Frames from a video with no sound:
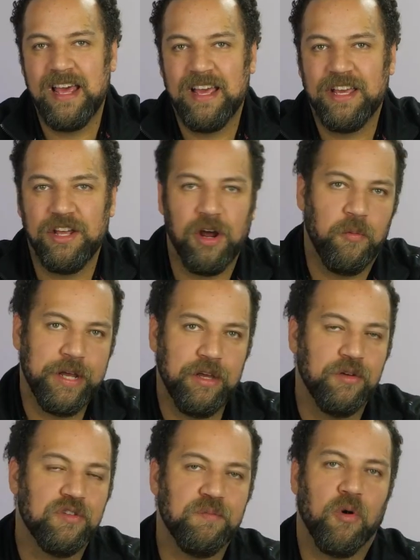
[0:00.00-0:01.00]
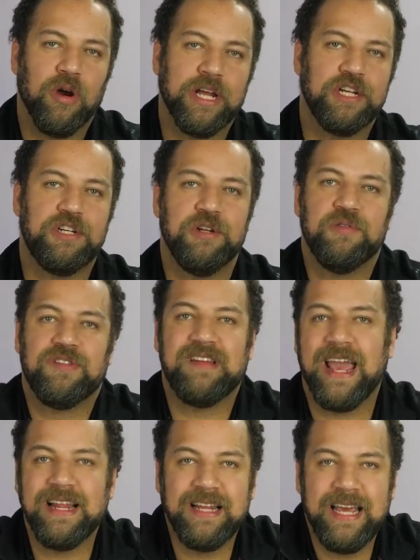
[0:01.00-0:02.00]
We use Mortgage News
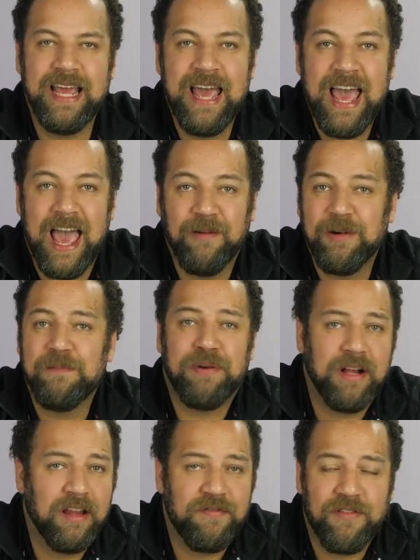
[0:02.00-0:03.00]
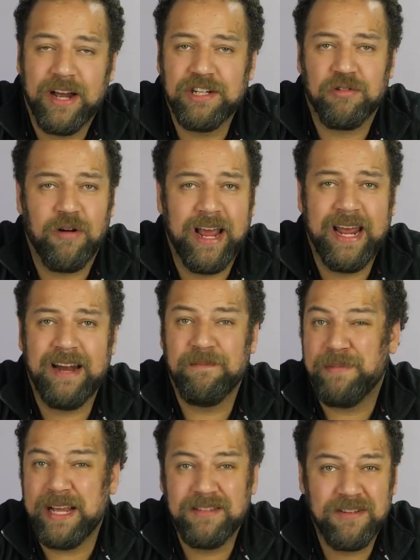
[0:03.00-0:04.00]
daily, and we pull a fresh rate
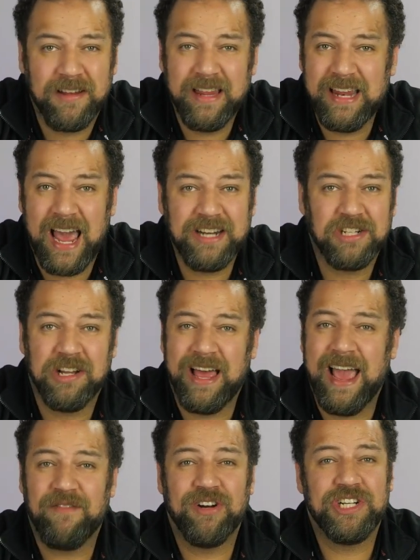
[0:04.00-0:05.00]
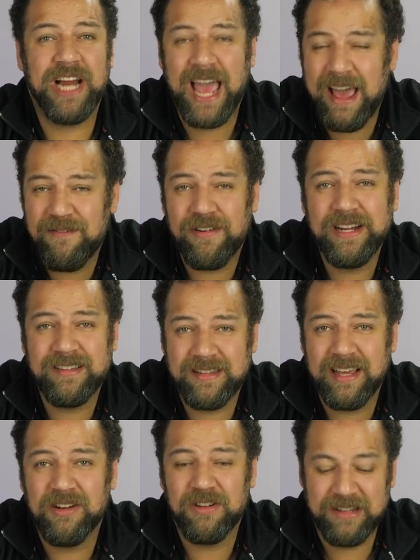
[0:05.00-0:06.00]
based on the national average every
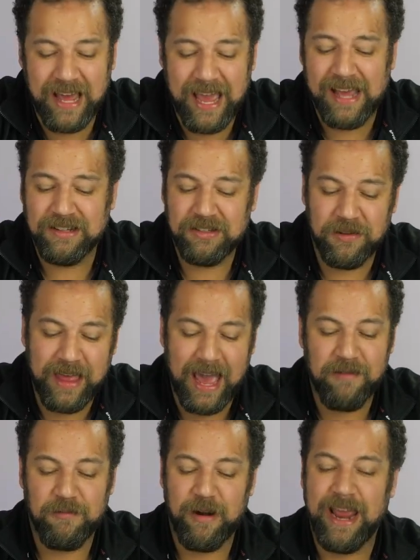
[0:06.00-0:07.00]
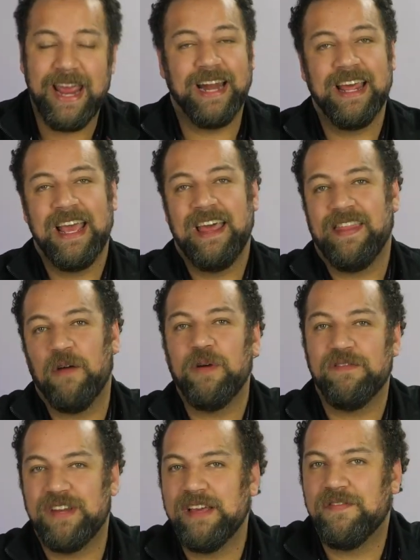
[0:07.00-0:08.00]
single day. And so that rate that
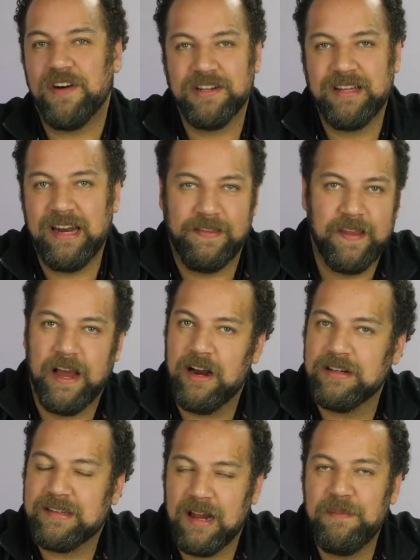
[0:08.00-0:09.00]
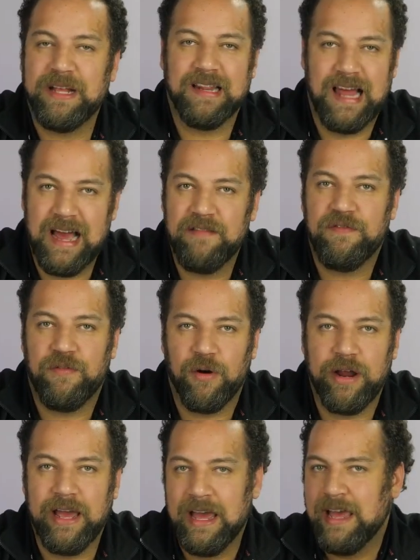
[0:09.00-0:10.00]
we've defaulted in there, it's going to be live for
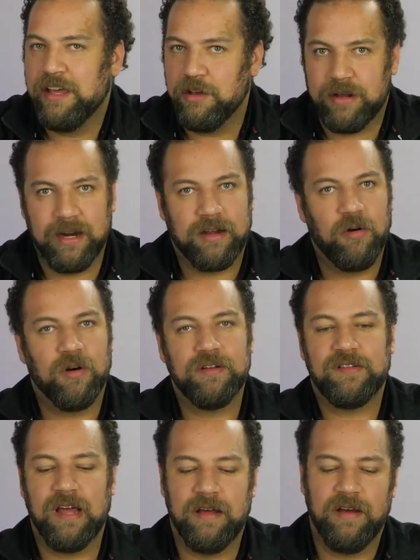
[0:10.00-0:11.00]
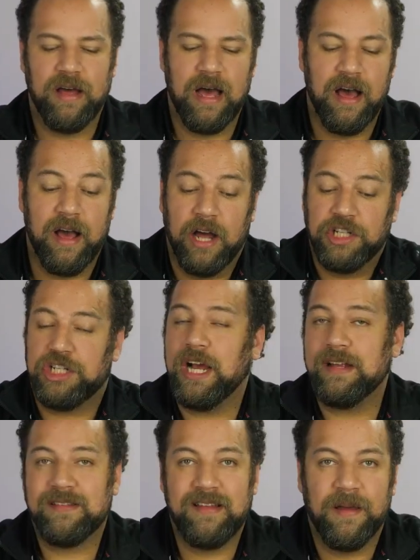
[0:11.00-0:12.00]
you. You can, of course,
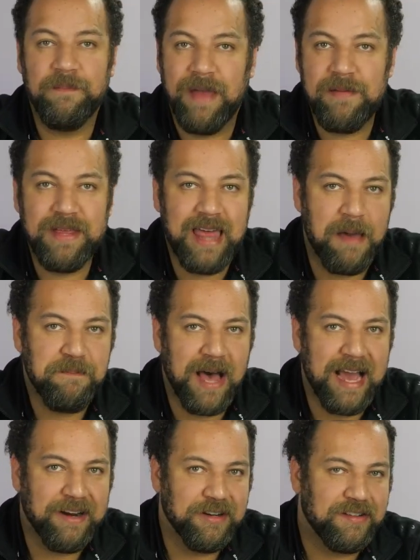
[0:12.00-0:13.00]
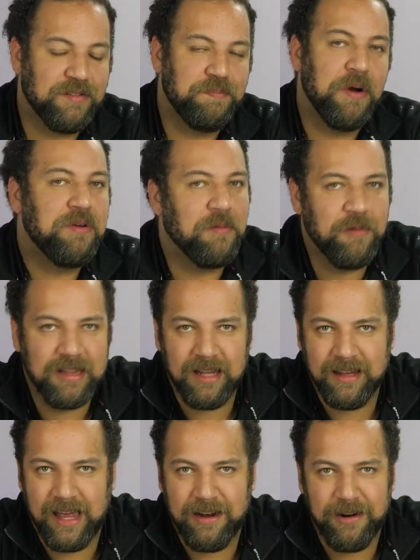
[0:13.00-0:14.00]
adjust it. Maybe that buyer has spoken with the
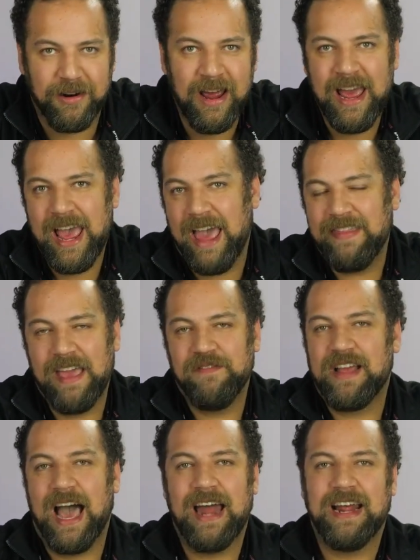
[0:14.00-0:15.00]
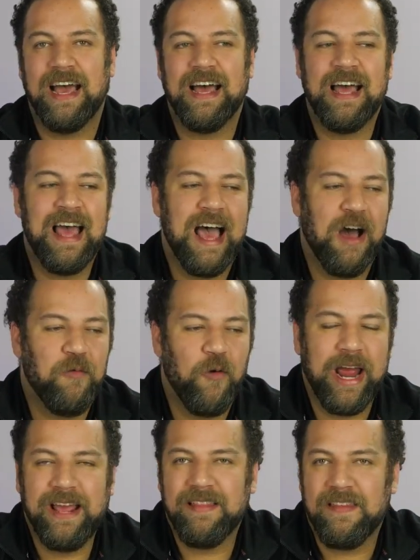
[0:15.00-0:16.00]
lender, and they've got a
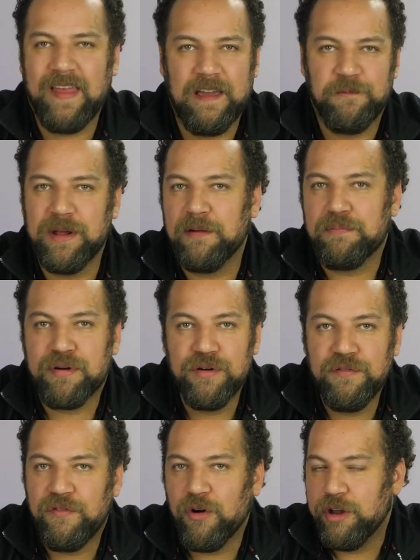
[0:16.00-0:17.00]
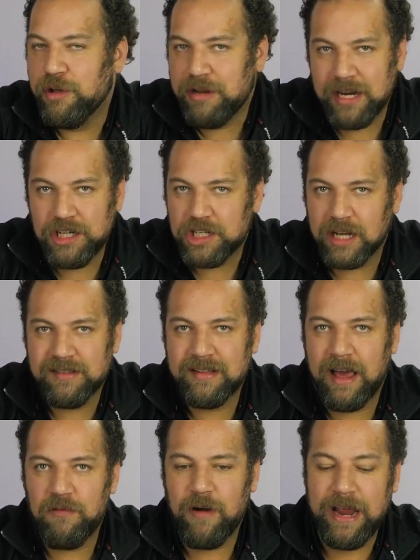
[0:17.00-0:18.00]
rate that they've been approved for. You can adjust
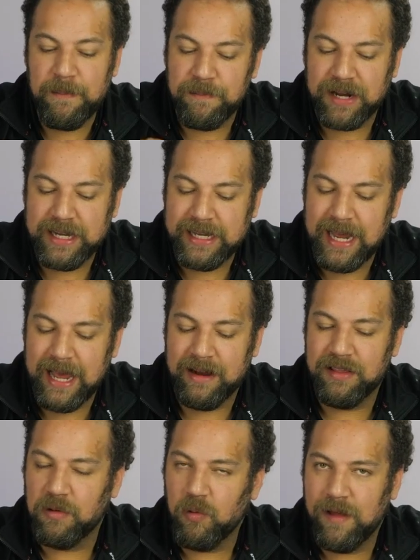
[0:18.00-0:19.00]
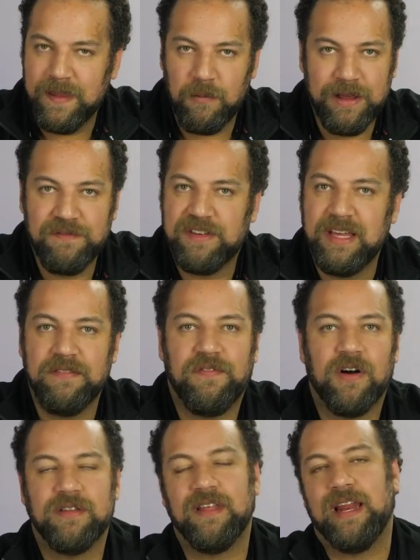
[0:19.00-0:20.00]
that rate. But again, the one that we've
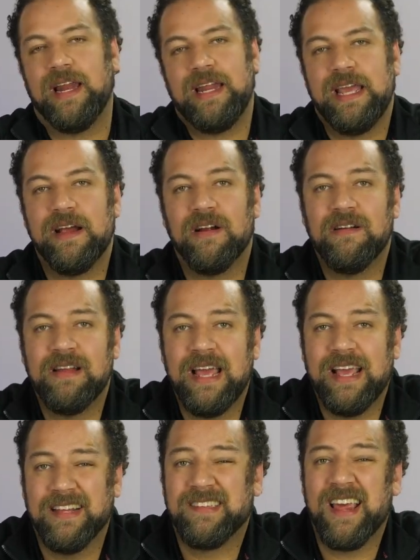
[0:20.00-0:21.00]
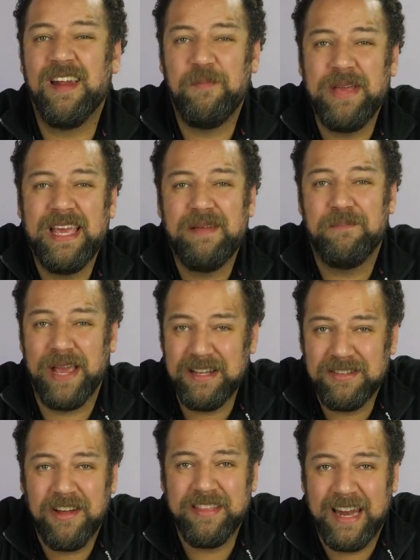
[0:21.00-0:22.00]
defaulted in here is going to be
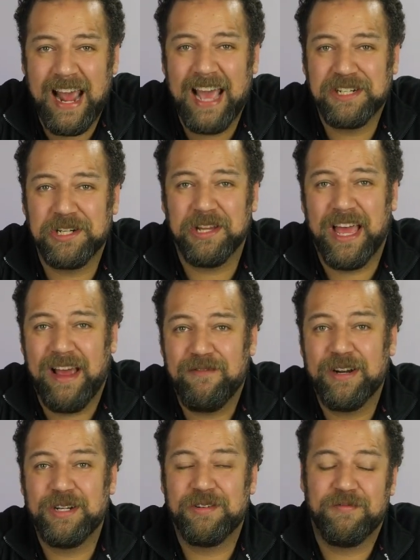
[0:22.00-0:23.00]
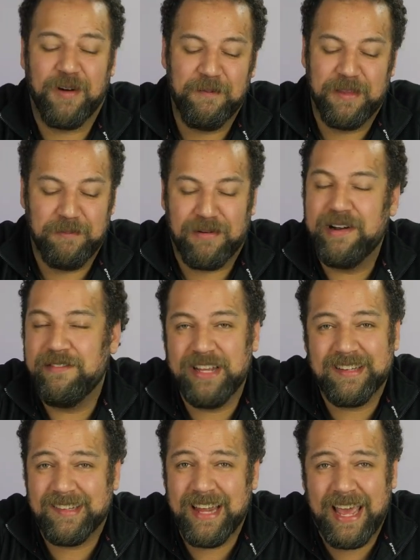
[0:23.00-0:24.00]
based on the national average from the
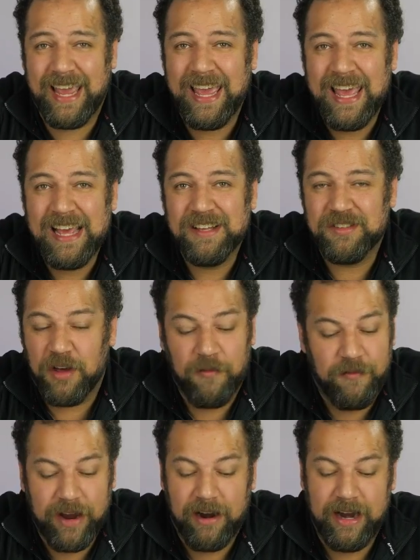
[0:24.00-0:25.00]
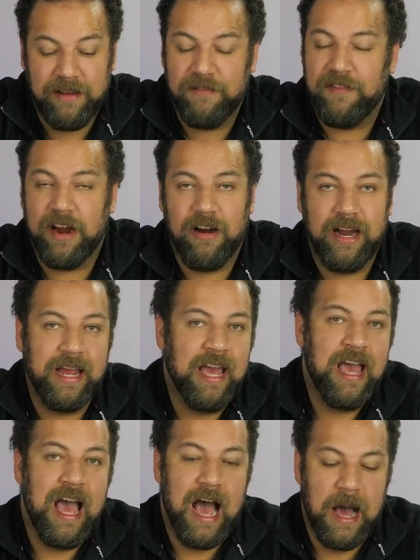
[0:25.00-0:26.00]
previous day. So very, very
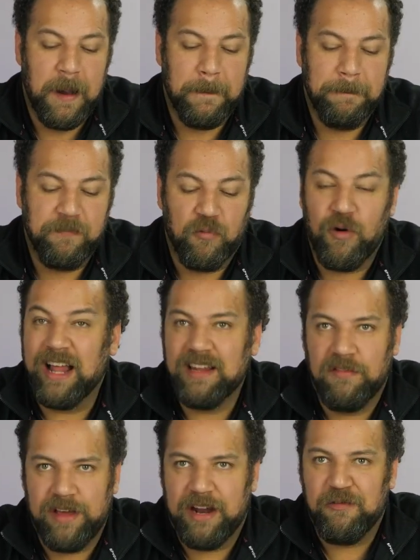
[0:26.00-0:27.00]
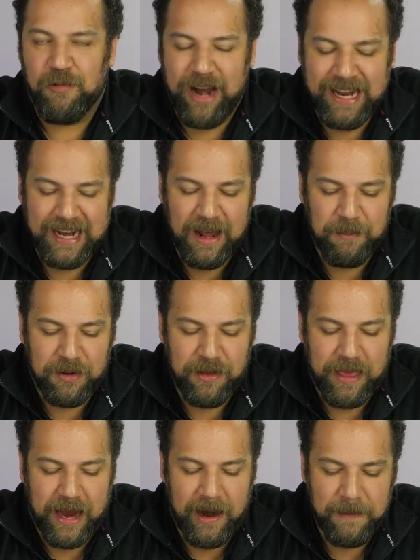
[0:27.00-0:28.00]
relevant rate number
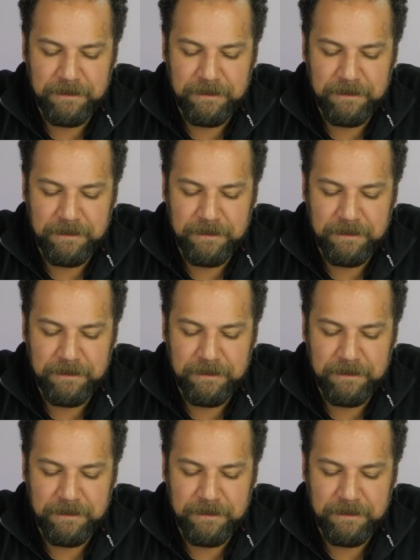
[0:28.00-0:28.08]
there.